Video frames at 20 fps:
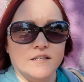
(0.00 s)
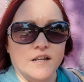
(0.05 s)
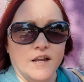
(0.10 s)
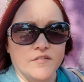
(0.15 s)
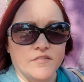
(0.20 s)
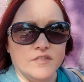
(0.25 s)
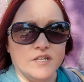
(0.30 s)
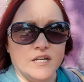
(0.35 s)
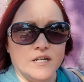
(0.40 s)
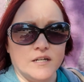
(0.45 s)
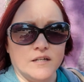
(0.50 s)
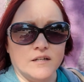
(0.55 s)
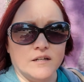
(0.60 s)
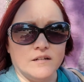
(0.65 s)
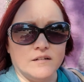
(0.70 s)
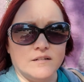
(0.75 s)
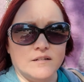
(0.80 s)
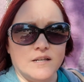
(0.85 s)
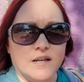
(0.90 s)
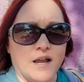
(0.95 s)

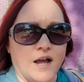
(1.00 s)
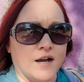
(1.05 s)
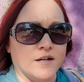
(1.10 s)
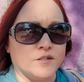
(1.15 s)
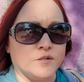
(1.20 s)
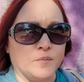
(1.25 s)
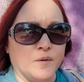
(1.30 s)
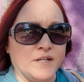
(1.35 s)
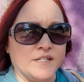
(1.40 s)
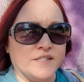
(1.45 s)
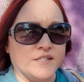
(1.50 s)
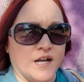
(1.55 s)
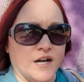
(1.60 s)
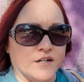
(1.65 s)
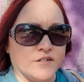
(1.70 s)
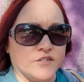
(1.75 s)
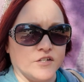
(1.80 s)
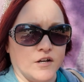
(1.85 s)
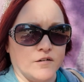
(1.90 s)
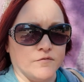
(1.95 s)
Nothing knocked my
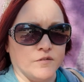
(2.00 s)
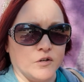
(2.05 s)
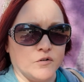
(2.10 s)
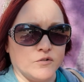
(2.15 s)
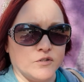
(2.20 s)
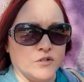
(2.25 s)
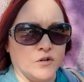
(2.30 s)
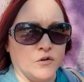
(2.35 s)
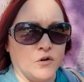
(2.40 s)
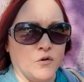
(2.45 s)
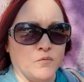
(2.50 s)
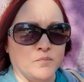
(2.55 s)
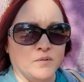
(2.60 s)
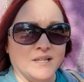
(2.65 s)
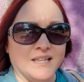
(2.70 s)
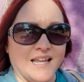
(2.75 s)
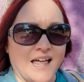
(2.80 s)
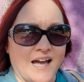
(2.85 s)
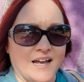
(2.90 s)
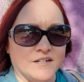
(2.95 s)
socks off though, so no
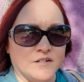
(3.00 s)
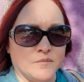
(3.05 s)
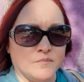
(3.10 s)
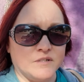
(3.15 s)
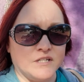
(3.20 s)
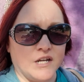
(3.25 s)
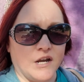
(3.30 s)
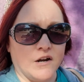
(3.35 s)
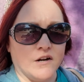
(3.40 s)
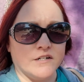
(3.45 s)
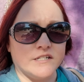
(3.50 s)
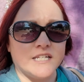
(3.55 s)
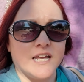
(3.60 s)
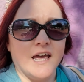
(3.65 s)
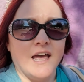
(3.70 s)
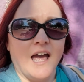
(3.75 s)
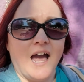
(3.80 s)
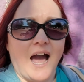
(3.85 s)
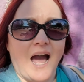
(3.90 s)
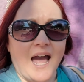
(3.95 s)
platinum tiaras.
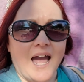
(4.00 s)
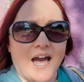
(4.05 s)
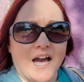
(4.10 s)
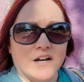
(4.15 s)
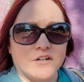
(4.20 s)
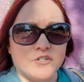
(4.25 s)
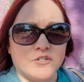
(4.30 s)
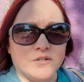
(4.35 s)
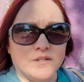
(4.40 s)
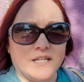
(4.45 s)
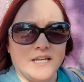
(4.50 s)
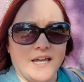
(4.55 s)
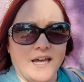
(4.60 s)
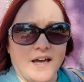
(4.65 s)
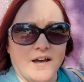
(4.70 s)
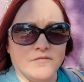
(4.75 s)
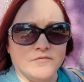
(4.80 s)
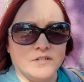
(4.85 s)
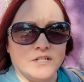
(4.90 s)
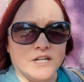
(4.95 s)
I actually
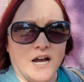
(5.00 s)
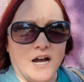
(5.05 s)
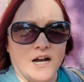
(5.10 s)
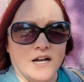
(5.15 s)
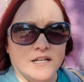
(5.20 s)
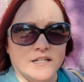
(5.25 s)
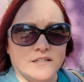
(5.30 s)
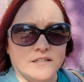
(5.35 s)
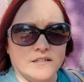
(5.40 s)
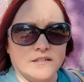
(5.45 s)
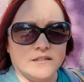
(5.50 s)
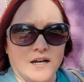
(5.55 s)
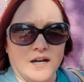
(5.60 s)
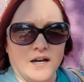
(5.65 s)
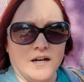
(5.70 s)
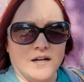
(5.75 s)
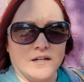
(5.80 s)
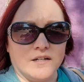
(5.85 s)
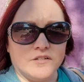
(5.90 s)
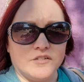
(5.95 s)
have not
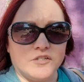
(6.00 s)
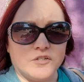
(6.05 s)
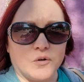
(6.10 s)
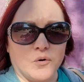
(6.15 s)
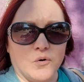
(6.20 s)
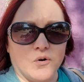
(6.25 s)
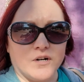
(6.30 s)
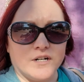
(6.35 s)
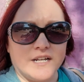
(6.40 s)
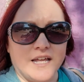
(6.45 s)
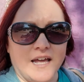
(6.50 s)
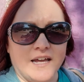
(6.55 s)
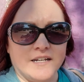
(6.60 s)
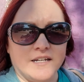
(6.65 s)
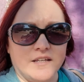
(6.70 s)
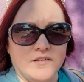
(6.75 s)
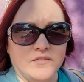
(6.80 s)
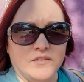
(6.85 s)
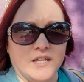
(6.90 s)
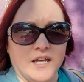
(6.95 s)
scored
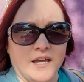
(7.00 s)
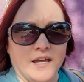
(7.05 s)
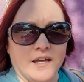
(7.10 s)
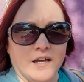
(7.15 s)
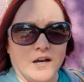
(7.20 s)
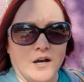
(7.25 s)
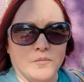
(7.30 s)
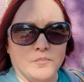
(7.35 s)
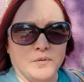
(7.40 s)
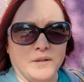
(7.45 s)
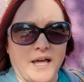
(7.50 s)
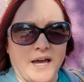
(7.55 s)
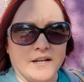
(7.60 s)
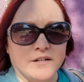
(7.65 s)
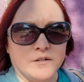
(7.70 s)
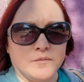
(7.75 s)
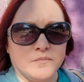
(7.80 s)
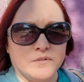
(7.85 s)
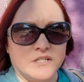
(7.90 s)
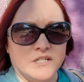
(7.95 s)
anything a
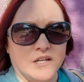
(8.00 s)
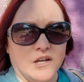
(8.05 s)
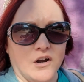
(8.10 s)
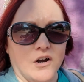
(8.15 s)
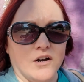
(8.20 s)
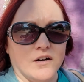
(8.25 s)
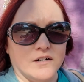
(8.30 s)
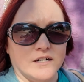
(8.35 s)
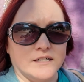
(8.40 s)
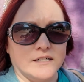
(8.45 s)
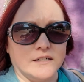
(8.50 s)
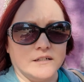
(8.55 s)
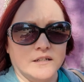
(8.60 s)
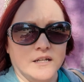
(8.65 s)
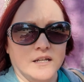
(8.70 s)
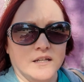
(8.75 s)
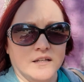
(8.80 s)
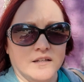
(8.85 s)
platinum tiara